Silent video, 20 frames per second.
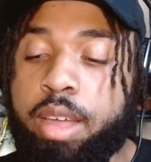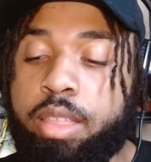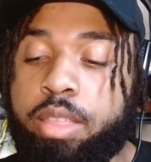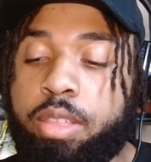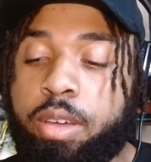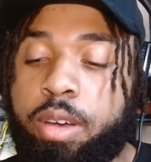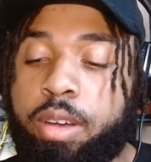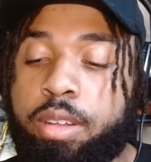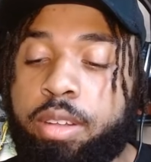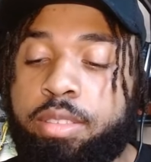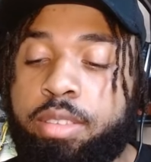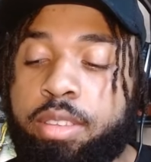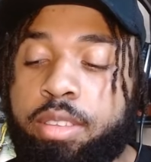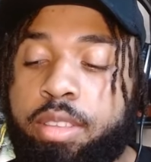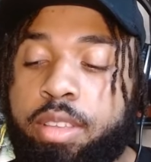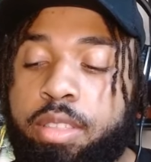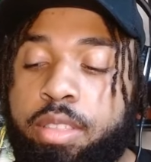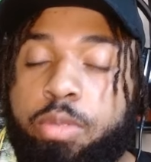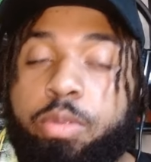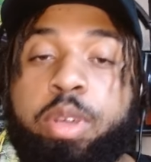my
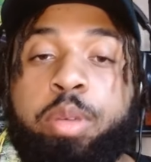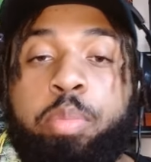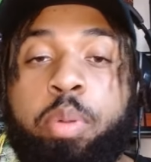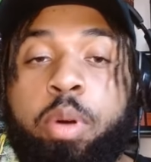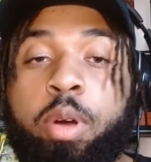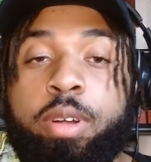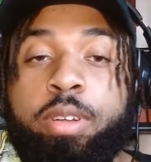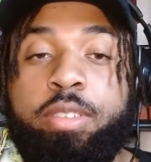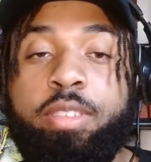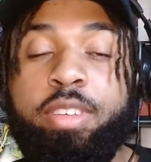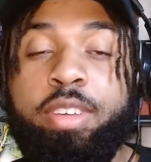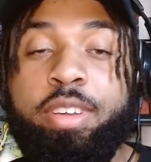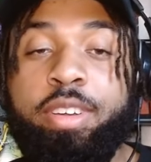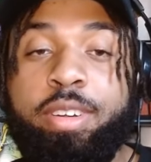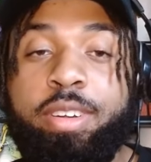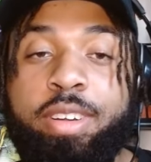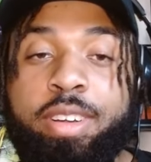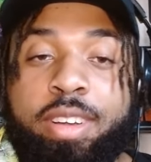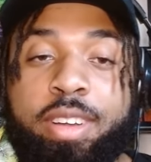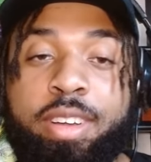thoughts into three
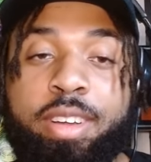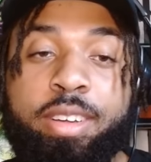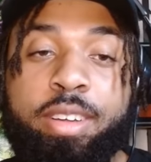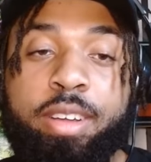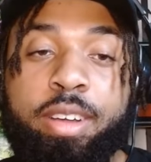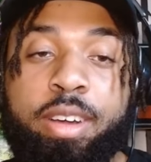parts here,